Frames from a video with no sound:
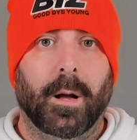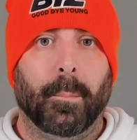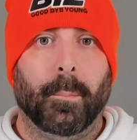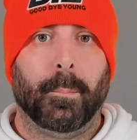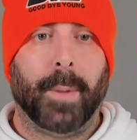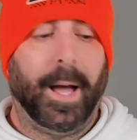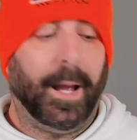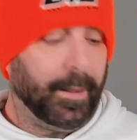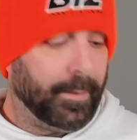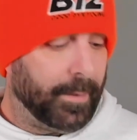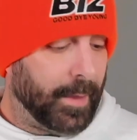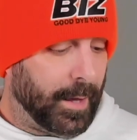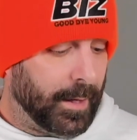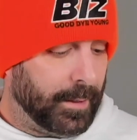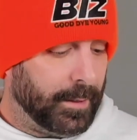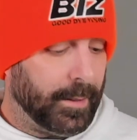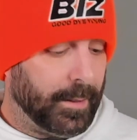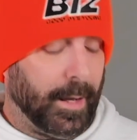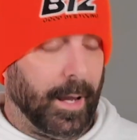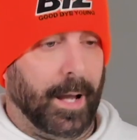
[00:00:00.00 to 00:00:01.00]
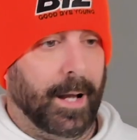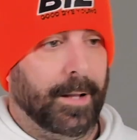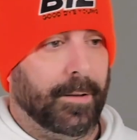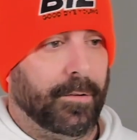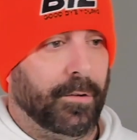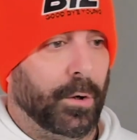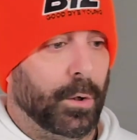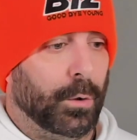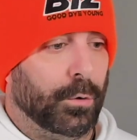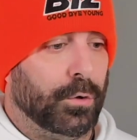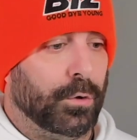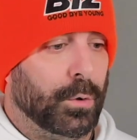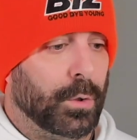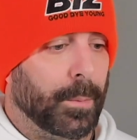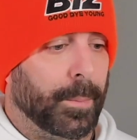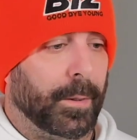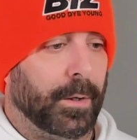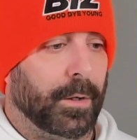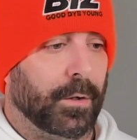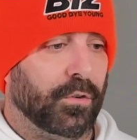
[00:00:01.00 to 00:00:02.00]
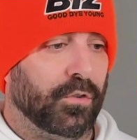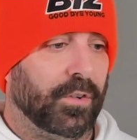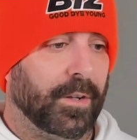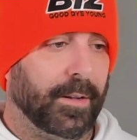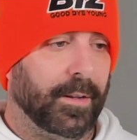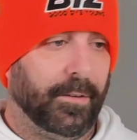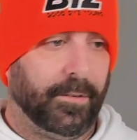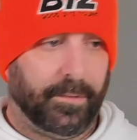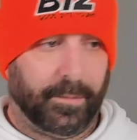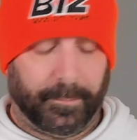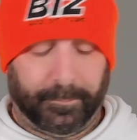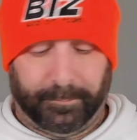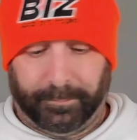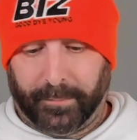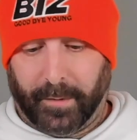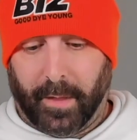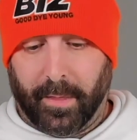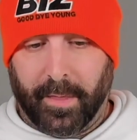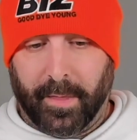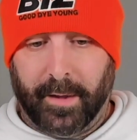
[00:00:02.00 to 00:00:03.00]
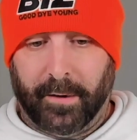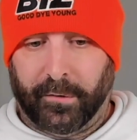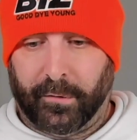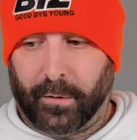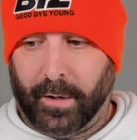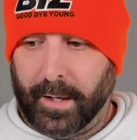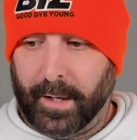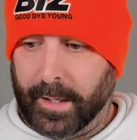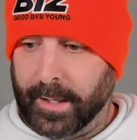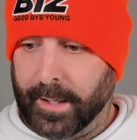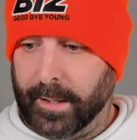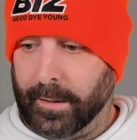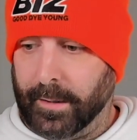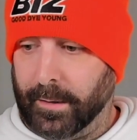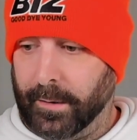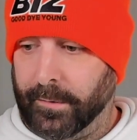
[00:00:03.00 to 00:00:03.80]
Back then, I told you to purchase this right here.